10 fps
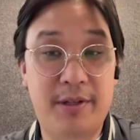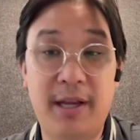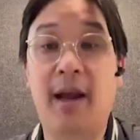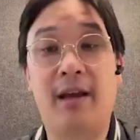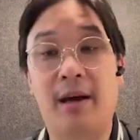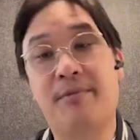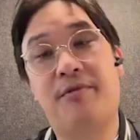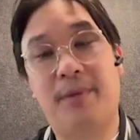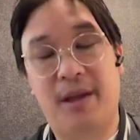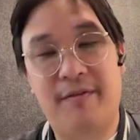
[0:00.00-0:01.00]
today comes
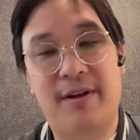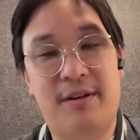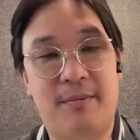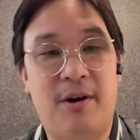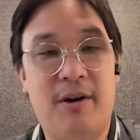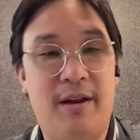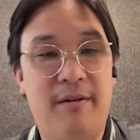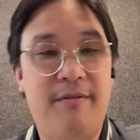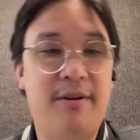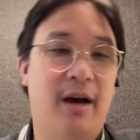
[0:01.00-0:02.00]
from the investor
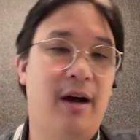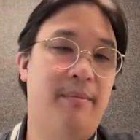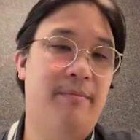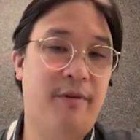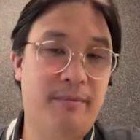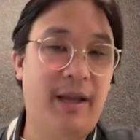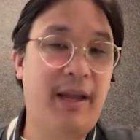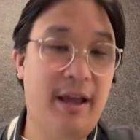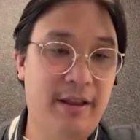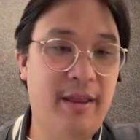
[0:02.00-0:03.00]
market, from like
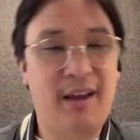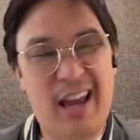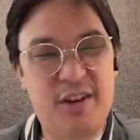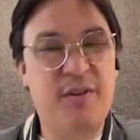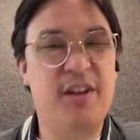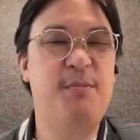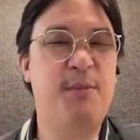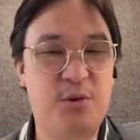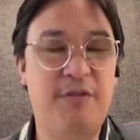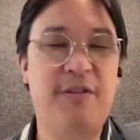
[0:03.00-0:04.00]
think hedge funds,
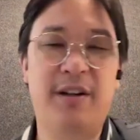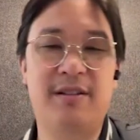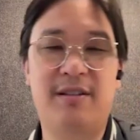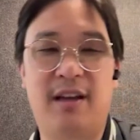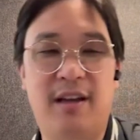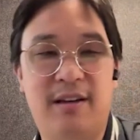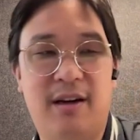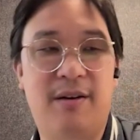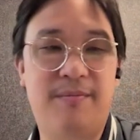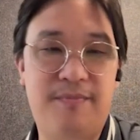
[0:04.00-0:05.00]
mutual funds, and
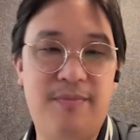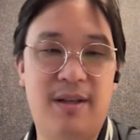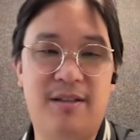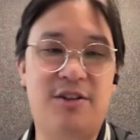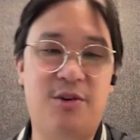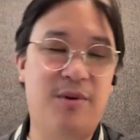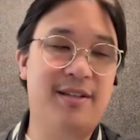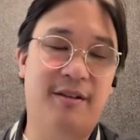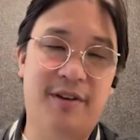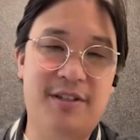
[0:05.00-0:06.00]
essentially
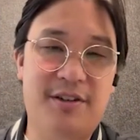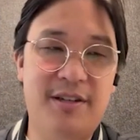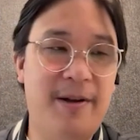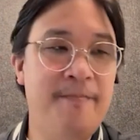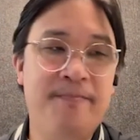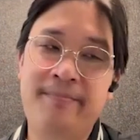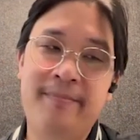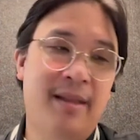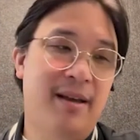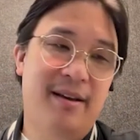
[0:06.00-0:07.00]
retail investors.
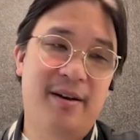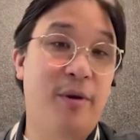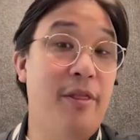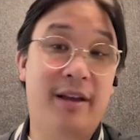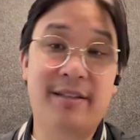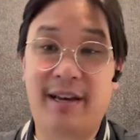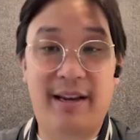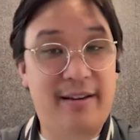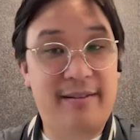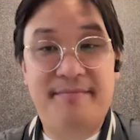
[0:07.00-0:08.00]
When things
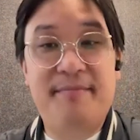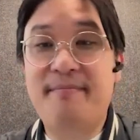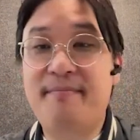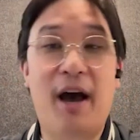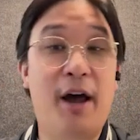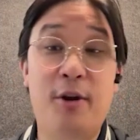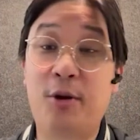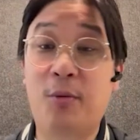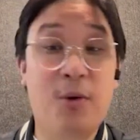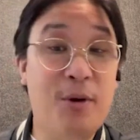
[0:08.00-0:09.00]
like a
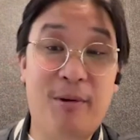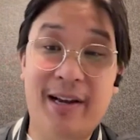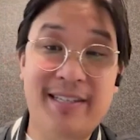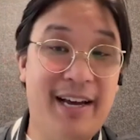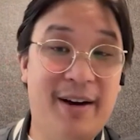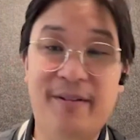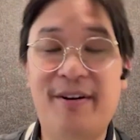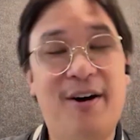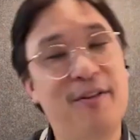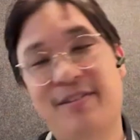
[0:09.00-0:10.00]
new war breaks out,
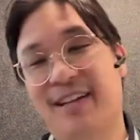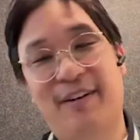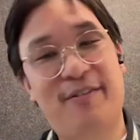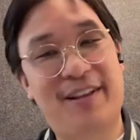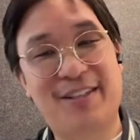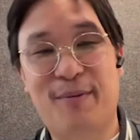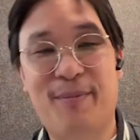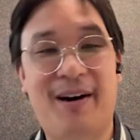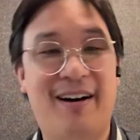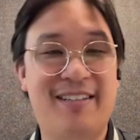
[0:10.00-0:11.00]
all of a sudden everything's on
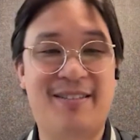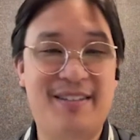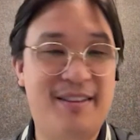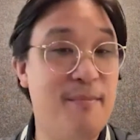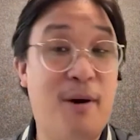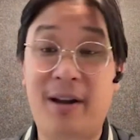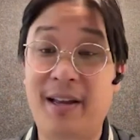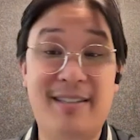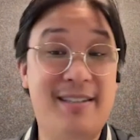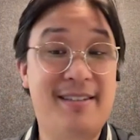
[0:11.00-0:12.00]
pause. The
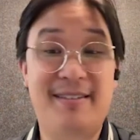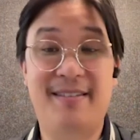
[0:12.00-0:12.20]
markets,